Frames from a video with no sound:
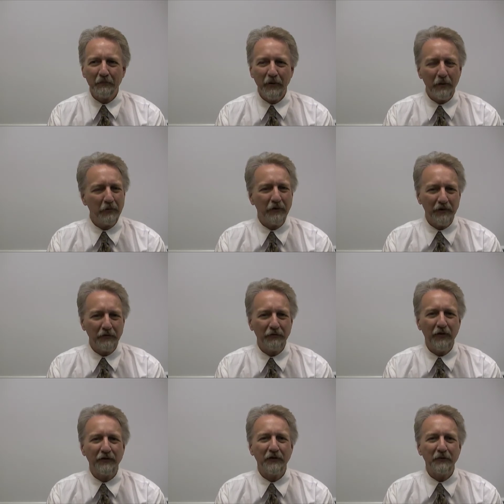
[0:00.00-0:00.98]
publicly
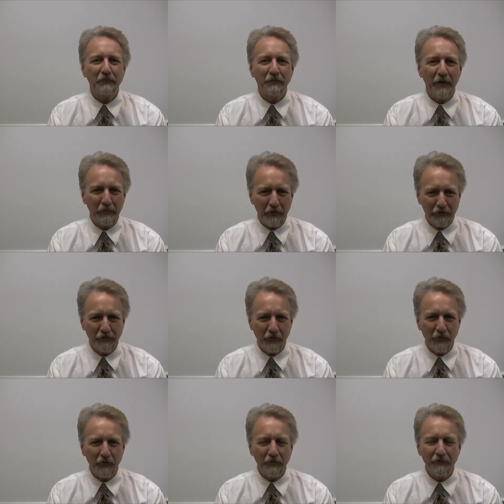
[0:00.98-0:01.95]
funded public
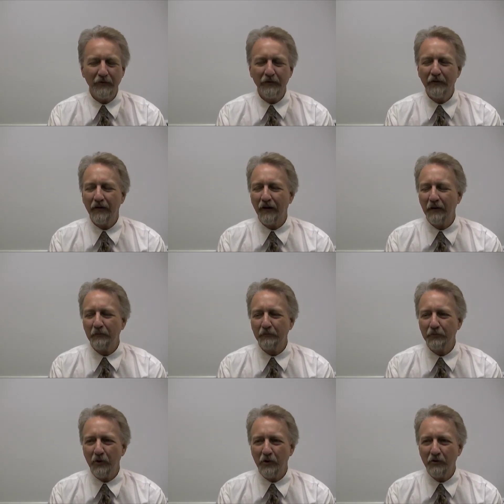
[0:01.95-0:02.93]
school
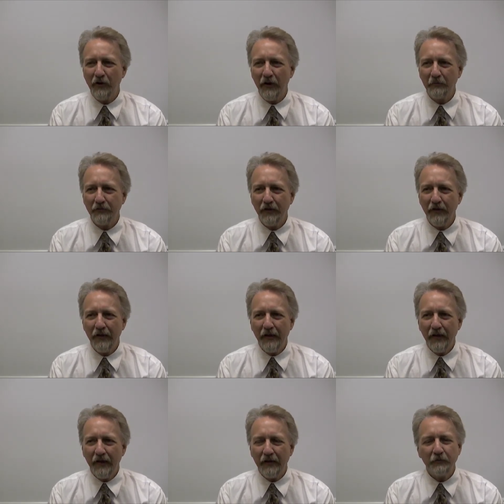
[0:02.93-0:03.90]
programs.
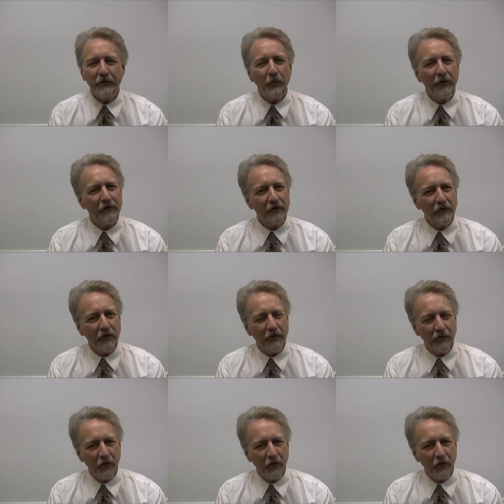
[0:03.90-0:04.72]
And we wanted to look at